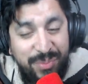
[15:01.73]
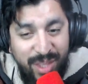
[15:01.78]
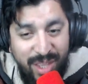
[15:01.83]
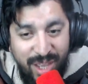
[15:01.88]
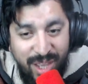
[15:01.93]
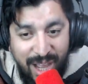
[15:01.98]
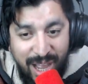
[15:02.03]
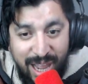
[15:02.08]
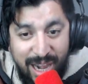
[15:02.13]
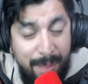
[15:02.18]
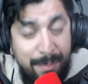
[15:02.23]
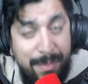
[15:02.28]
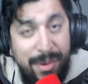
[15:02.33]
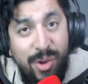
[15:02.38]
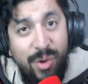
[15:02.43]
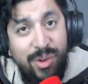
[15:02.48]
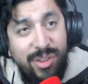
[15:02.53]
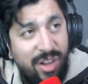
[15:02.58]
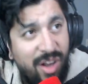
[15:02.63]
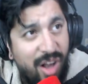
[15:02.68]
Let me
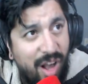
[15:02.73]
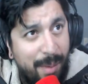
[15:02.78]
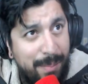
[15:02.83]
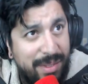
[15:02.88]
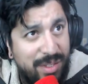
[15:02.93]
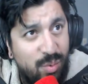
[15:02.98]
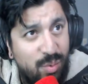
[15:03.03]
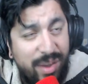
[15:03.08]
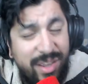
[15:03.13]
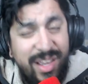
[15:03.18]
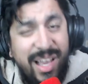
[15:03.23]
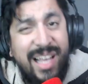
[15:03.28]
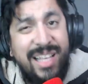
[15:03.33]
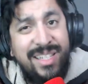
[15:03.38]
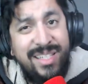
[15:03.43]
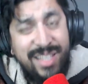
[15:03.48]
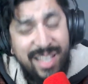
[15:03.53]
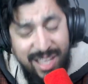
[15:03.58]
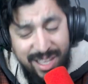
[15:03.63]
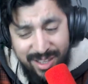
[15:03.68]
know in the comments what you guys
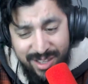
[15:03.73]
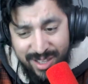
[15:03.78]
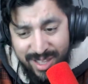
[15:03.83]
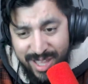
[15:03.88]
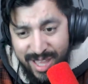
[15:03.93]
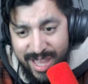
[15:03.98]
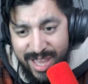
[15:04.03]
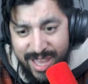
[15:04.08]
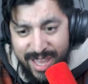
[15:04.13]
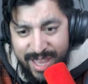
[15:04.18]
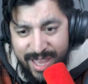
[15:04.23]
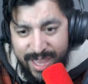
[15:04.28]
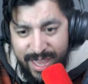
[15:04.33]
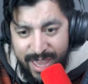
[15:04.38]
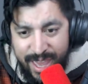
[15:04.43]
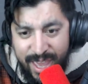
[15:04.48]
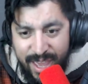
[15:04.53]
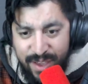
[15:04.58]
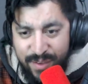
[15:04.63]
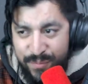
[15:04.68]
think.
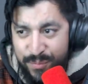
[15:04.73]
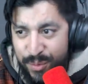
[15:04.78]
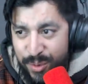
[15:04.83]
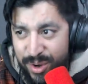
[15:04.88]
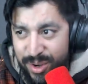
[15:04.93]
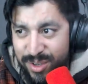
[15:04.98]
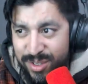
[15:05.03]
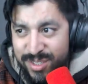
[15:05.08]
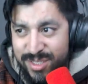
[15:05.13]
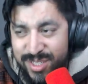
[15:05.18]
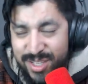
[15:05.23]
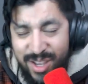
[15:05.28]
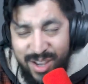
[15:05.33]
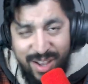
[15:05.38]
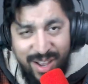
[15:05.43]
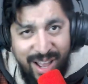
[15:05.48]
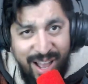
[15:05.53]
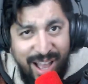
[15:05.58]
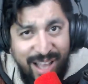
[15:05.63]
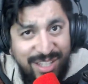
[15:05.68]
And for else,
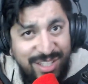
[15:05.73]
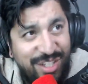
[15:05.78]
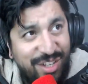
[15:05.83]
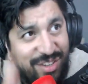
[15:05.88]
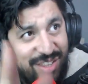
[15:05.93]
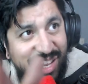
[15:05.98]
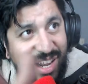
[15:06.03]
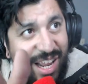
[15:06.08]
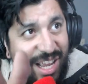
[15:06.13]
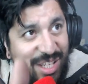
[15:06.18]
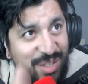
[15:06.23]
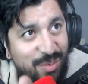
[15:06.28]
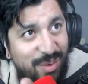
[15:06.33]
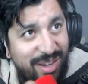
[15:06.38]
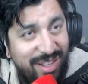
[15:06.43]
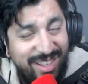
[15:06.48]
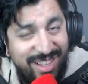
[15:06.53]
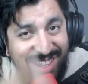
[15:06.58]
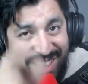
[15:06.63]
I'll see you in the next one.